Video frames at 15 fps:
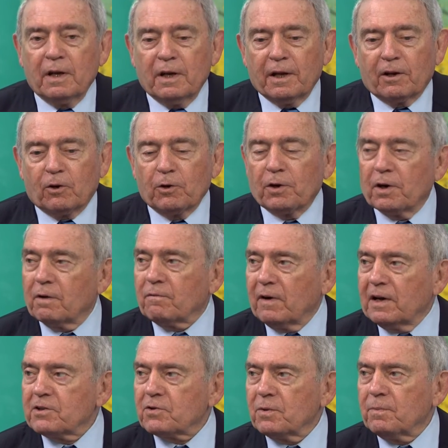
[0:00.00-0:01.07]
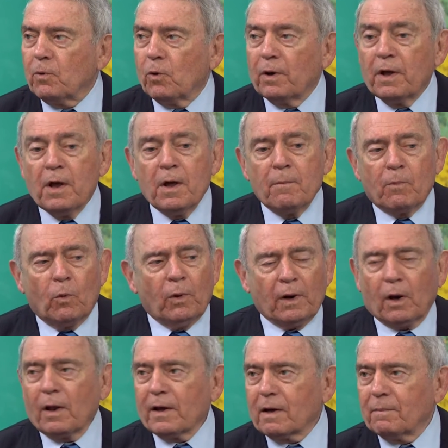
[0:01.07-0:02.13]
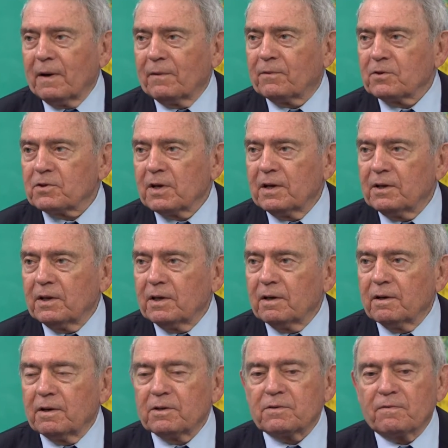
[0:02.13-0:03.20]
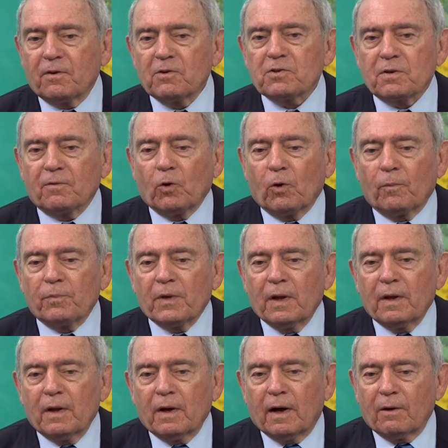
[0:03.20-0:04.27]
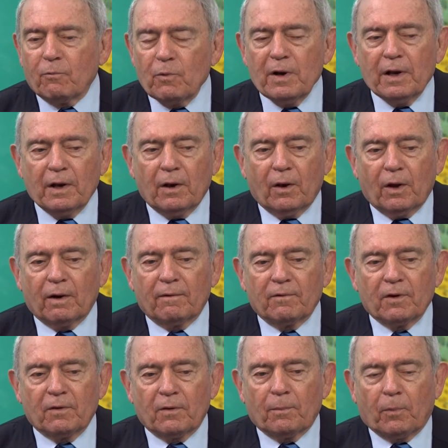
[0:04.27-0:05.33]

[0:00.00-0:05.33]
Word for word: including an advisory board. But what I like about this idea is, first of all, I really love the